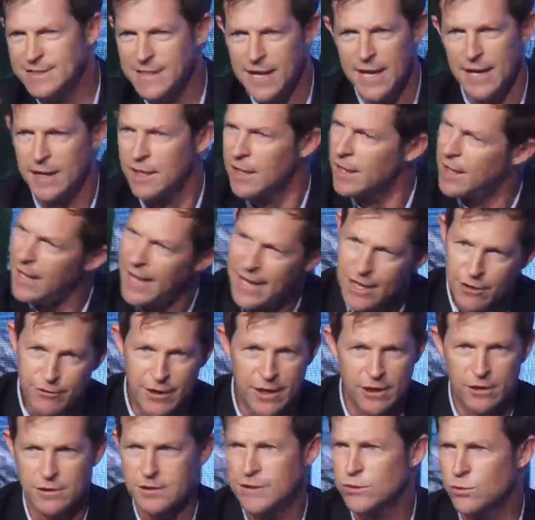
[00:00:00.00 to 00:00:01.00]
ek
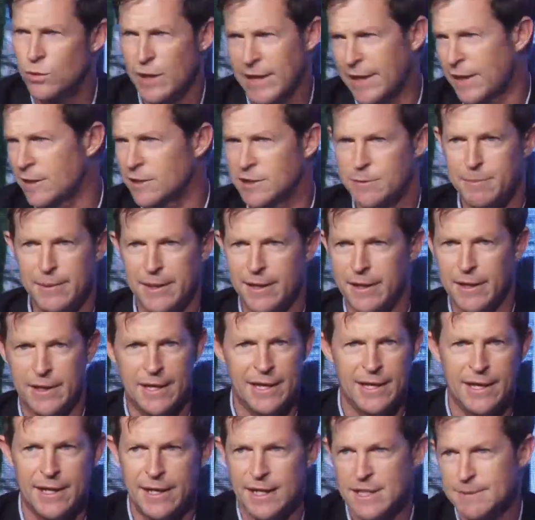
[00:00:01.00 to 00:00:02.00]
run, because that's all I can speak in
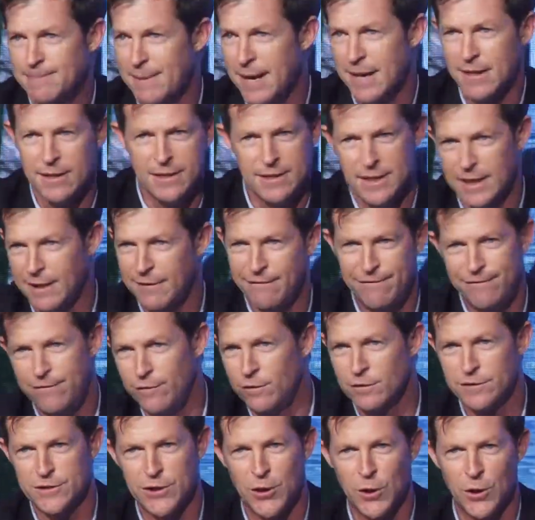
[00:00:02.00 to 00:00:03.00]
Hindi. It's like a
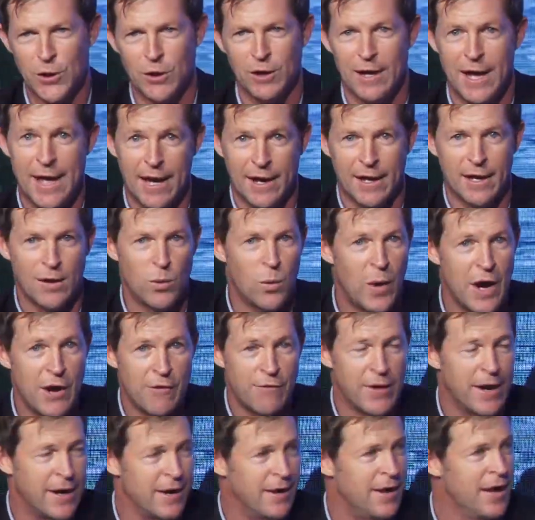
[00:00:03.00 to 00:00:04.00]
full total ek, one
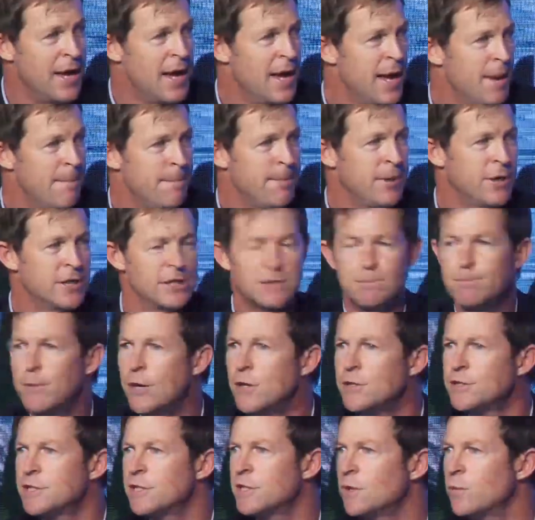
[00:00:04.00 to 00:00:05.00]
run. Because
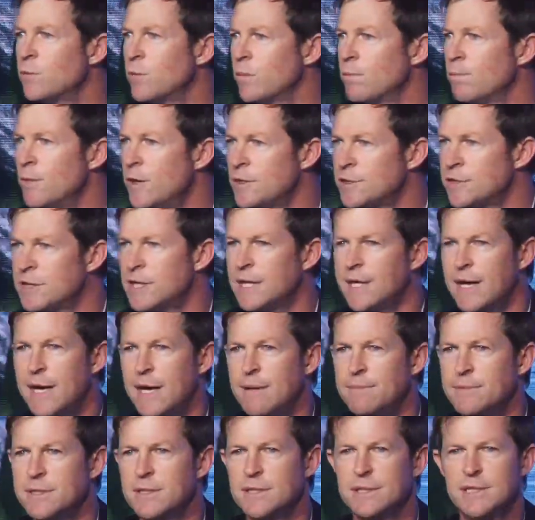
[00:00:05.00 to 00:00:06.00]
most of the
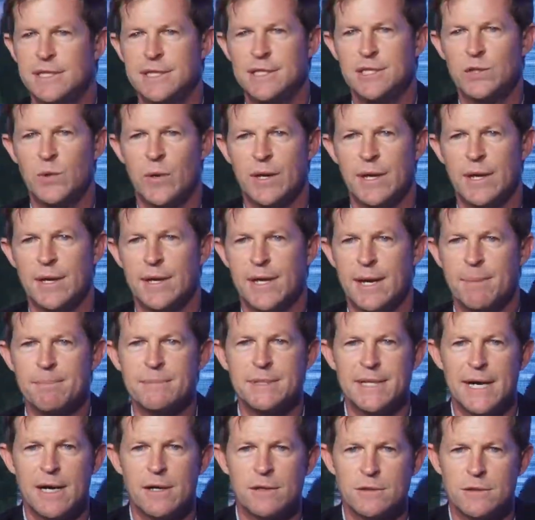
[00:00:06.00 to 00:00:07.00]
games in T20 come
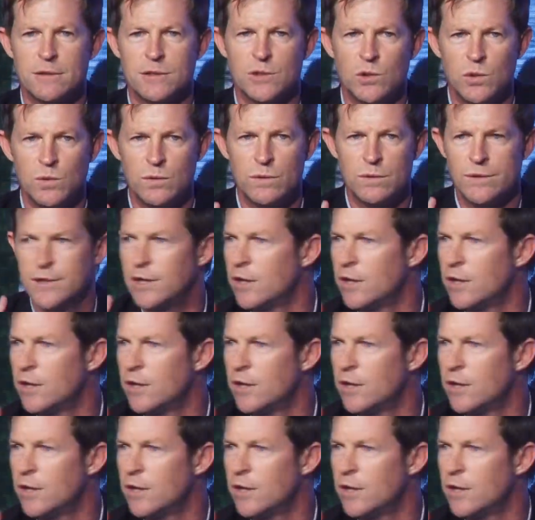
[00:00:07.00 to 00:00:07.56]
down to the